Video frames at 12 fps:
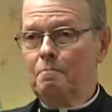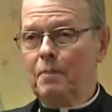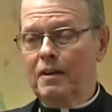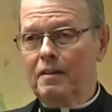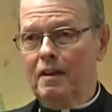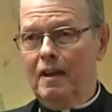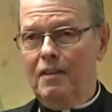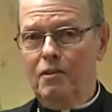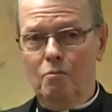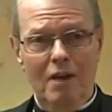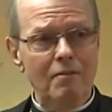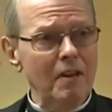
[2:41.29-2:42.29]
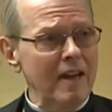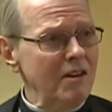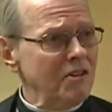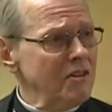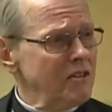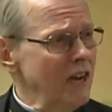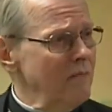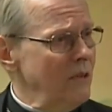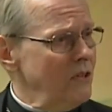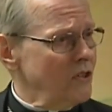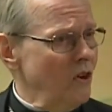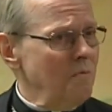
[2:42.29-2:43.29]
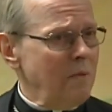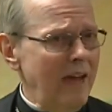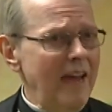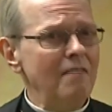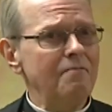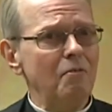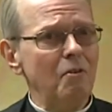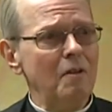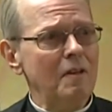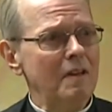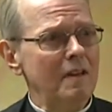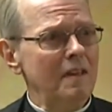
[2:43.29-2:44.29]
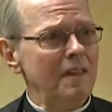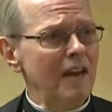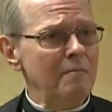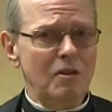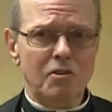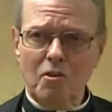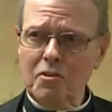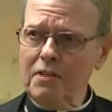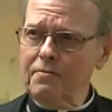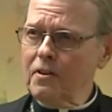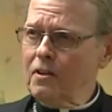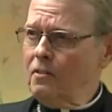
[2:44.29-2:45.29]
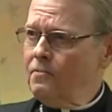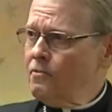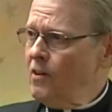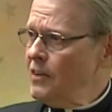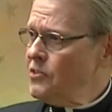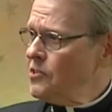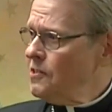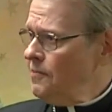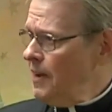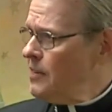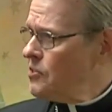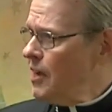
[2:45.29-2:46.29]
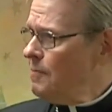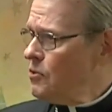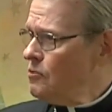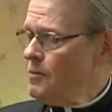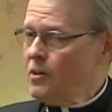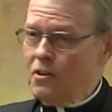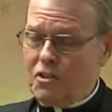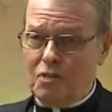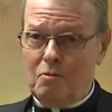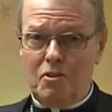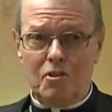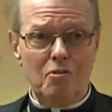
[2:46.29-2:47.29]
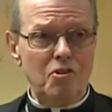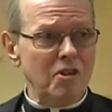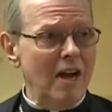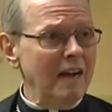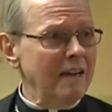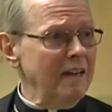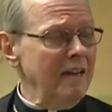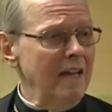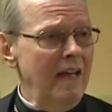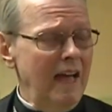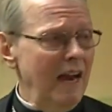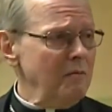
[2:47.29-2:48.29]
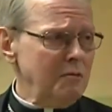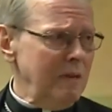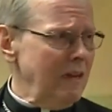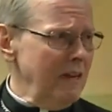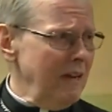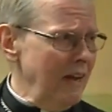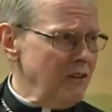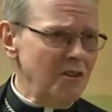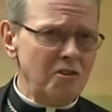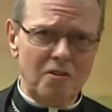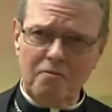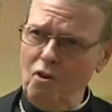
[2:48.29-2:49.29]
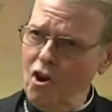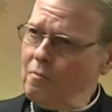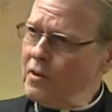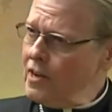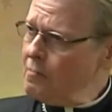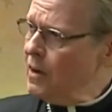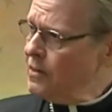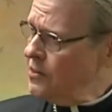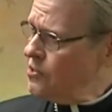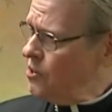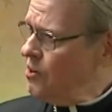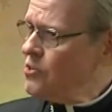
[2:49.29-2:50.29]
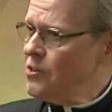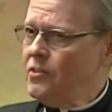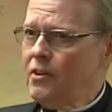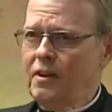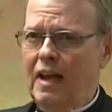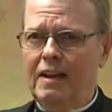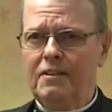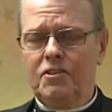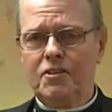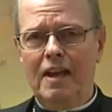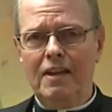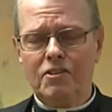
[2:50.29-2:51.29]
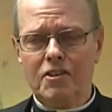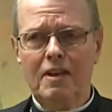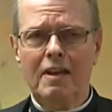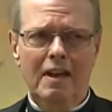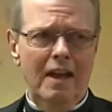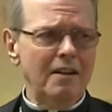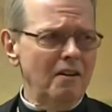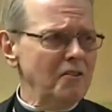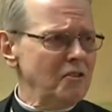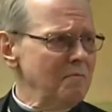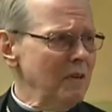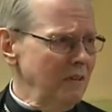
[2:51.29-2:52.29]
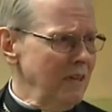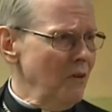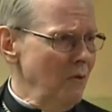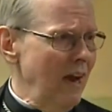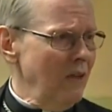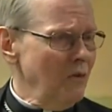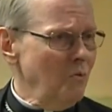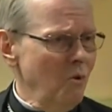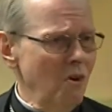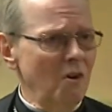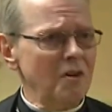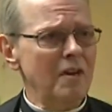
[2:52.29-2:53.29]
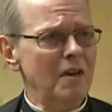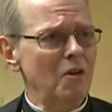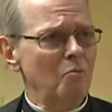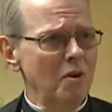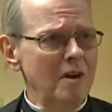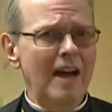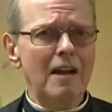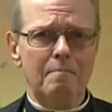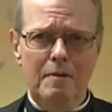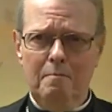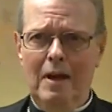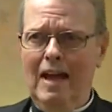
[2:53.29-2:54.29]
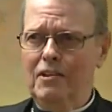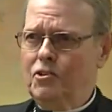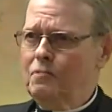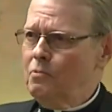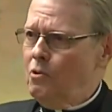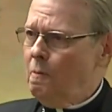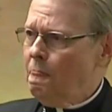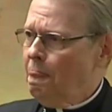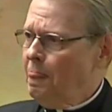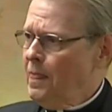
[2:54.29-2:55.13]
But uh, the revelations that have been so painful, that have been so difficult for us to face up to because they were so shocking. And I'm speaking not just of Albany, but the church in the United States and ultimately around the world would not have been possible